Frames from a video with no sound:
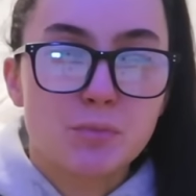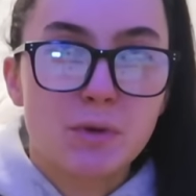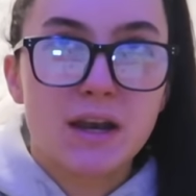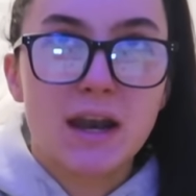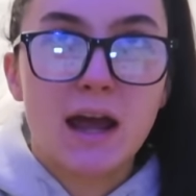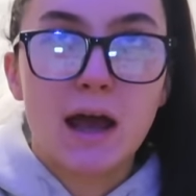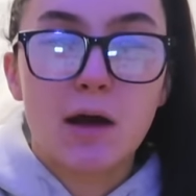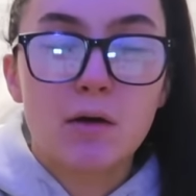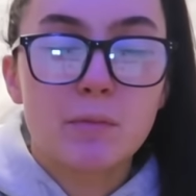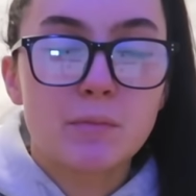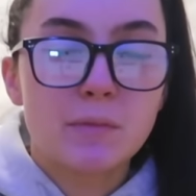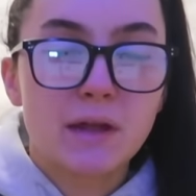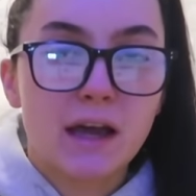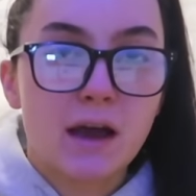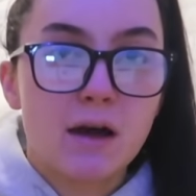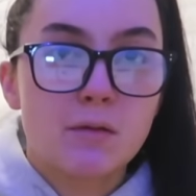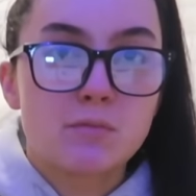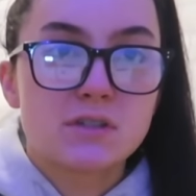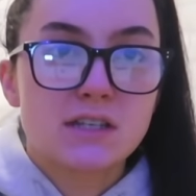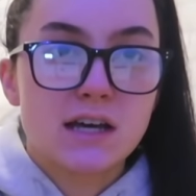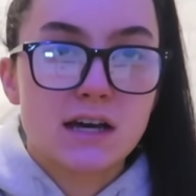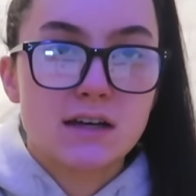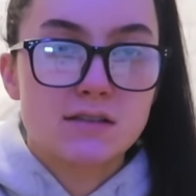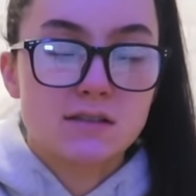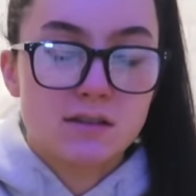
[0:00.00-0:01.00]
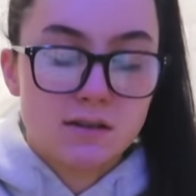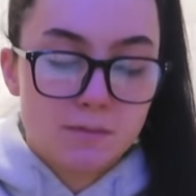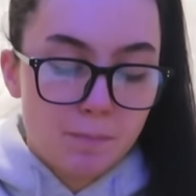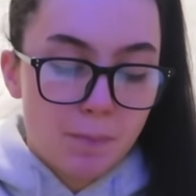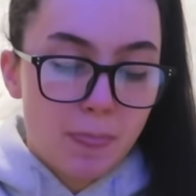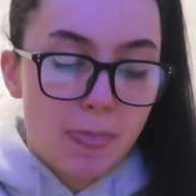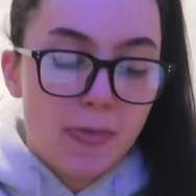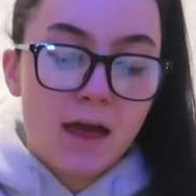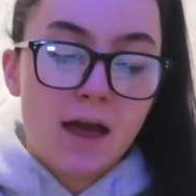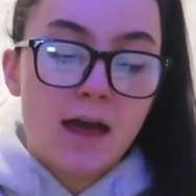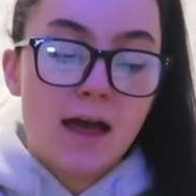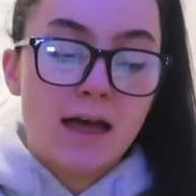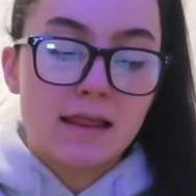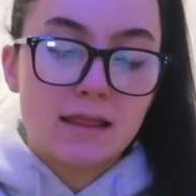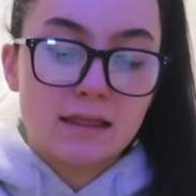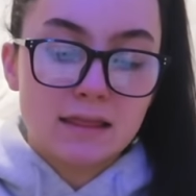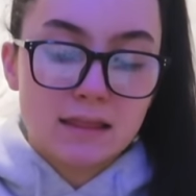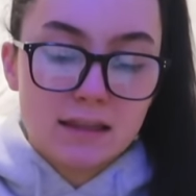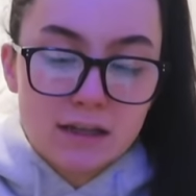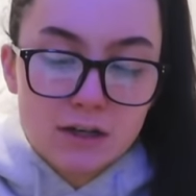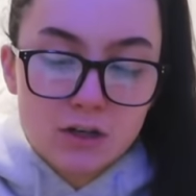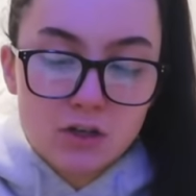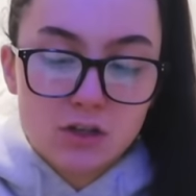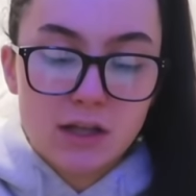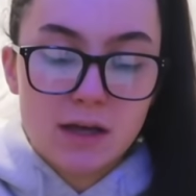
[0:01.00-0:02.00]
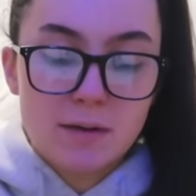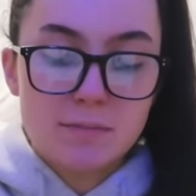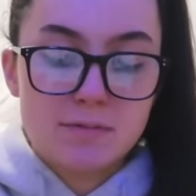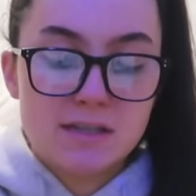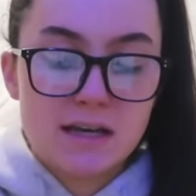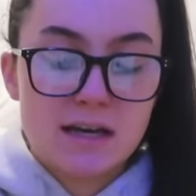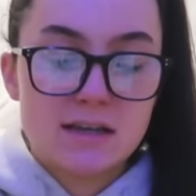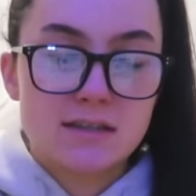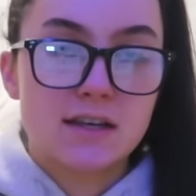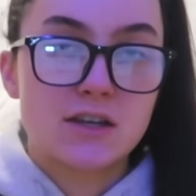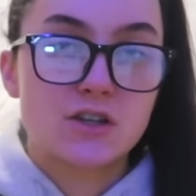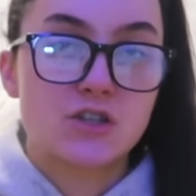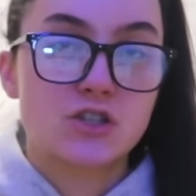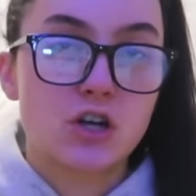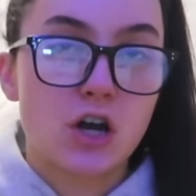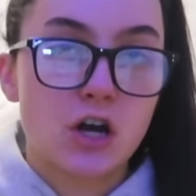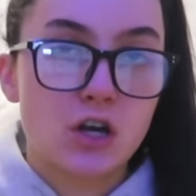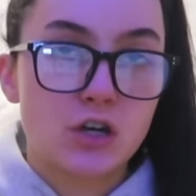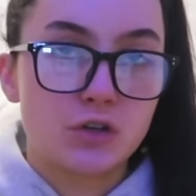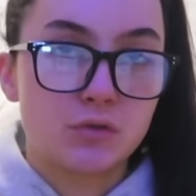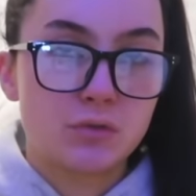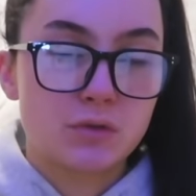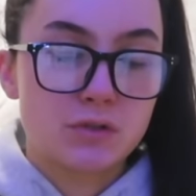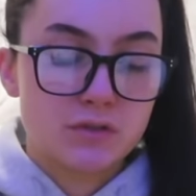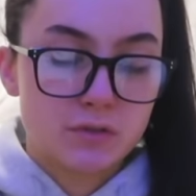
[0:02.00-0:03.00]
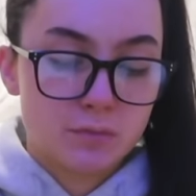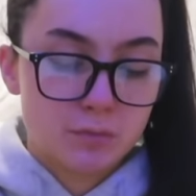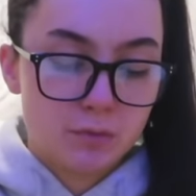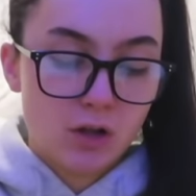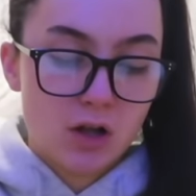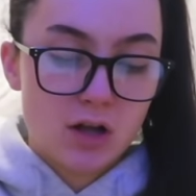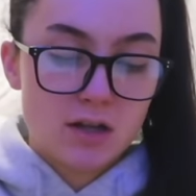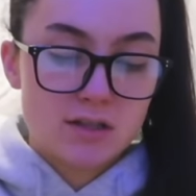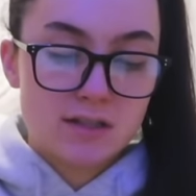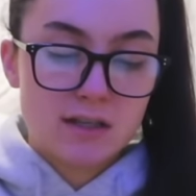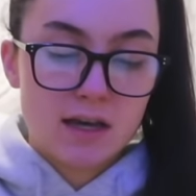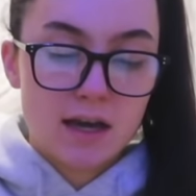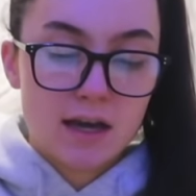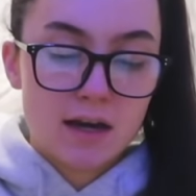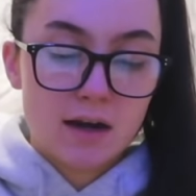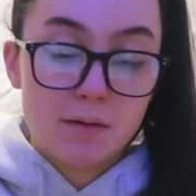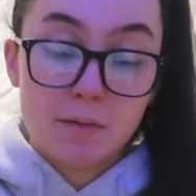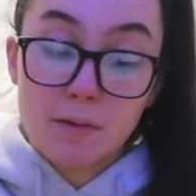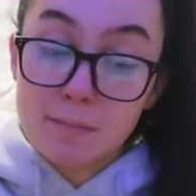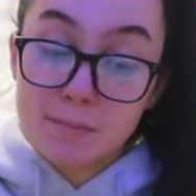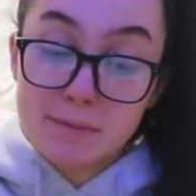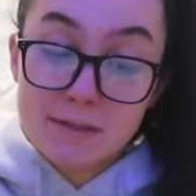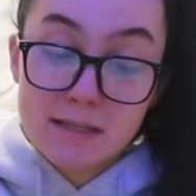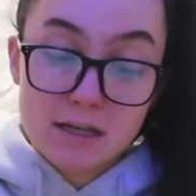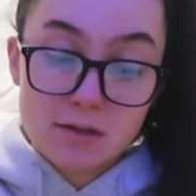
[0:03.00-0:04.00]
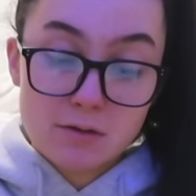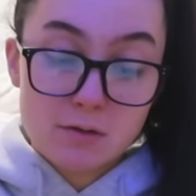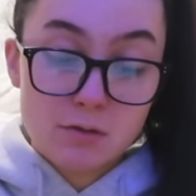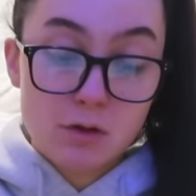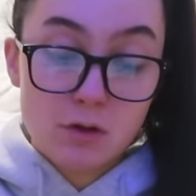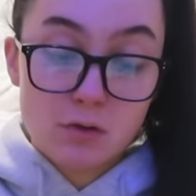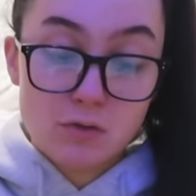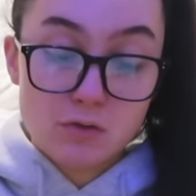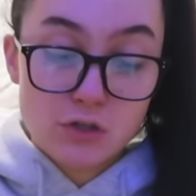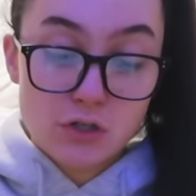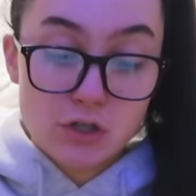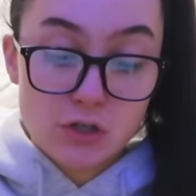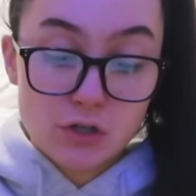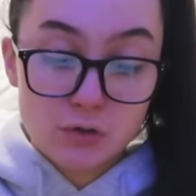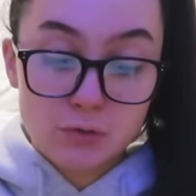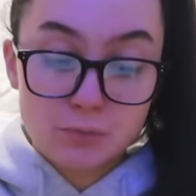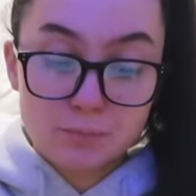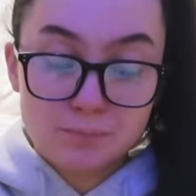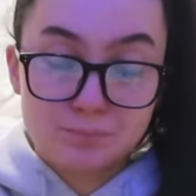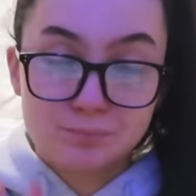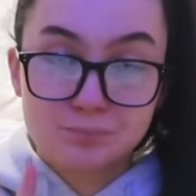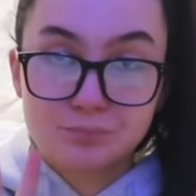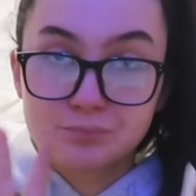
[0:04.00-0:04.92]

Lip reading: But now I'm, like, obsessed. Literally obsessed. I just got new ones from Glossier, and I'm obsessed with those too.